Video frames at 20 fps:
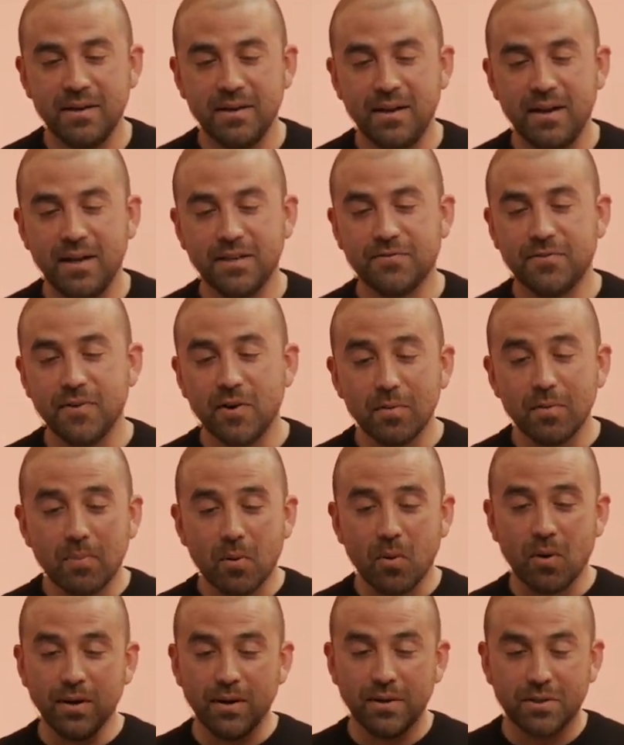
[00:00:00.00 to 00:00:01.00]
It's very
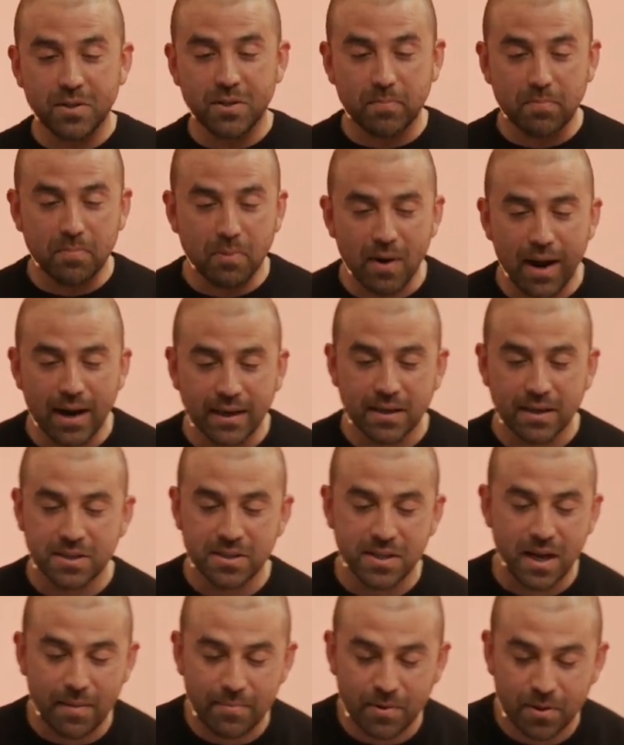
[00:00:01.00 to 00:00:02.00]
important to practice
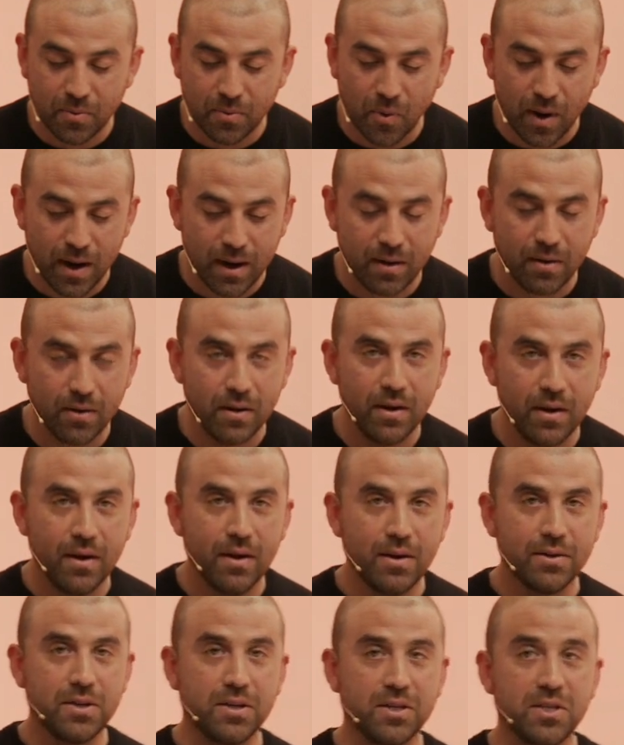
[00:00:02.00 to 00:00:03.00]
Sabbath well,
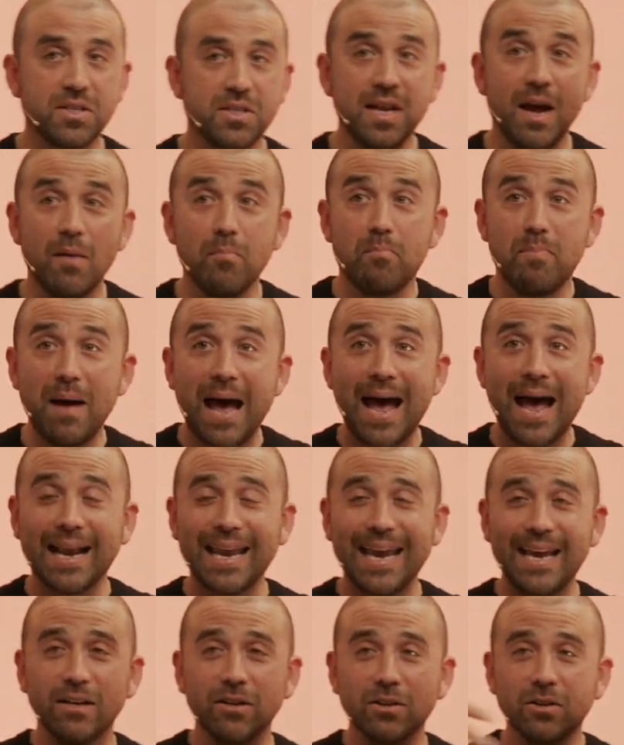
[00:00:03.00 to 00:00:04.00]
to step back
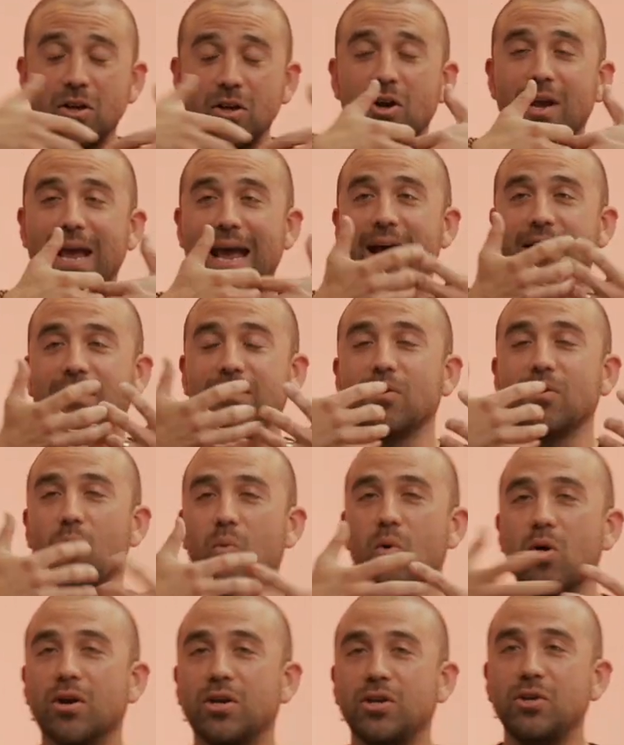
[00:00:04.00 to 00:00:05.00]
and look at the
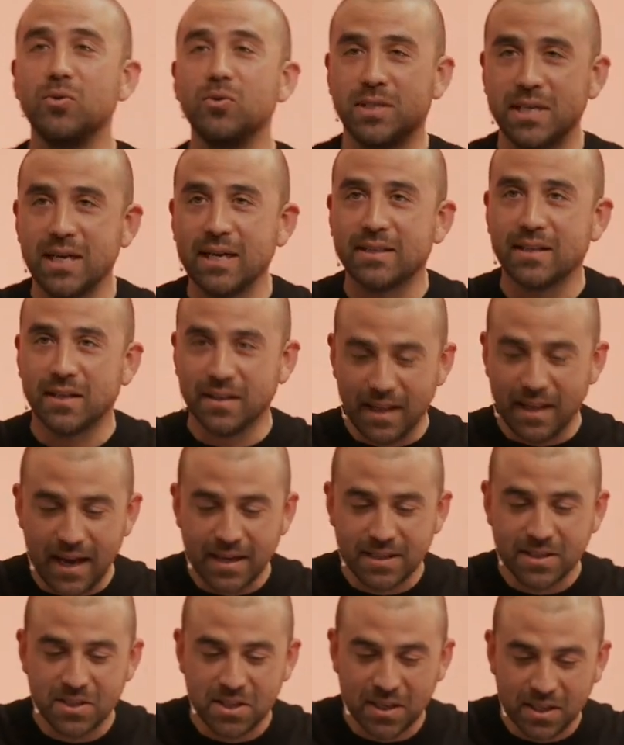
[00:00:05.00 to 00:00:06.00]
work you did the
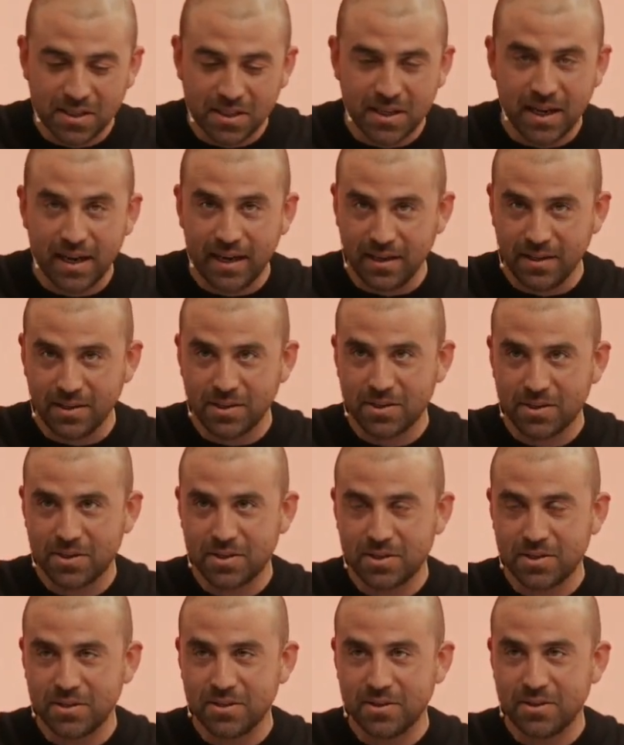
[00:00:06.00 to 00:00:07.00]
last 6
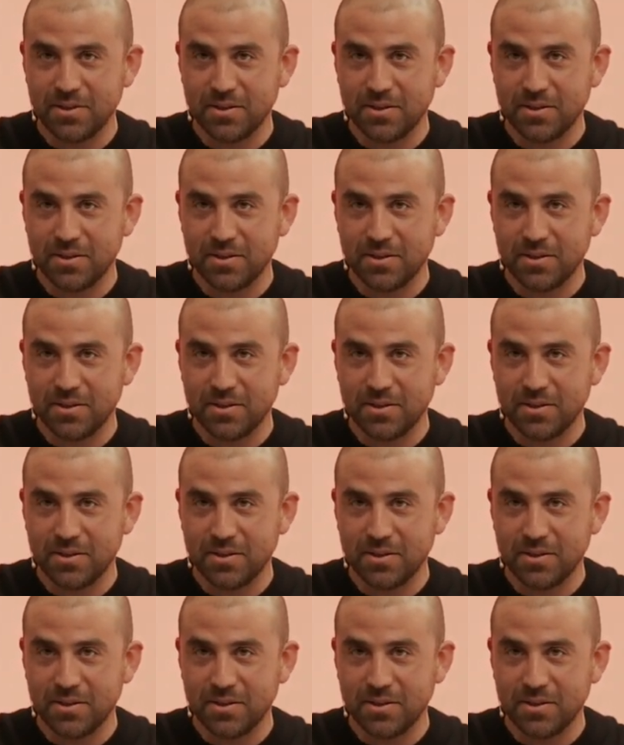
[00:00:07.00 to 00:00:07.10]
days.